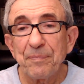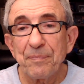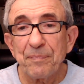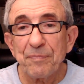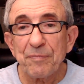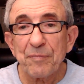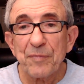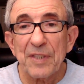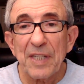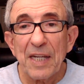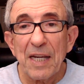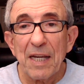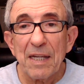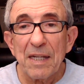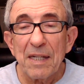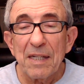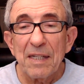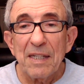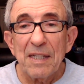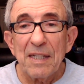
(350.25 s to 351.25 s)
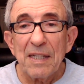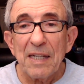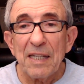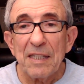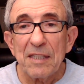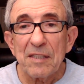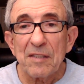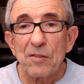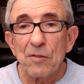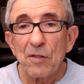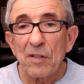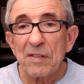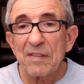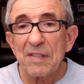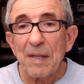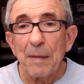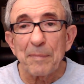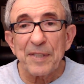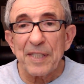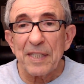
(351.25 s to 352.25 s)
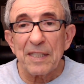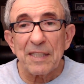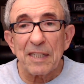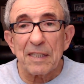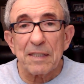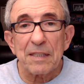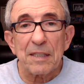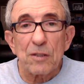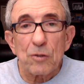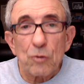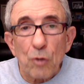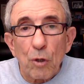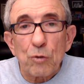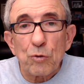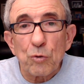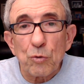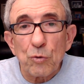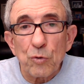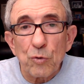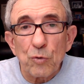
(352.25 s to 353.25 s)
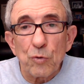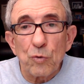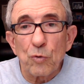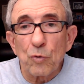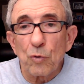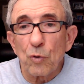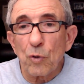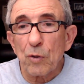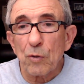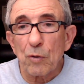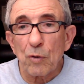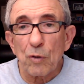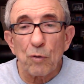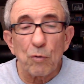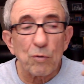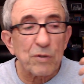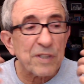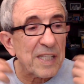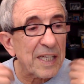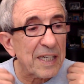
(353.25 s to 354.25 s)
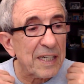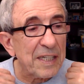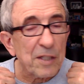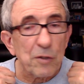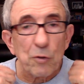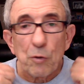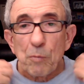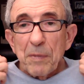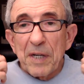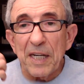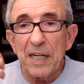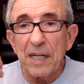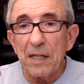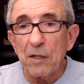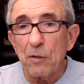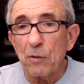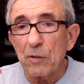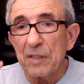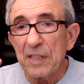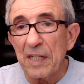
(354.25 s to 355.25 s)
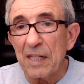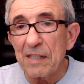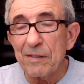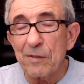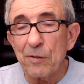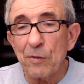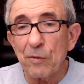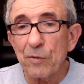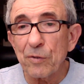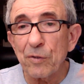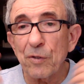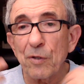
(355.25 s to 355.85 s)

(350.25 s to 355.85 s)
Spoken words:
Okay? And it's not something that can talk to you or looks like a human or tells you,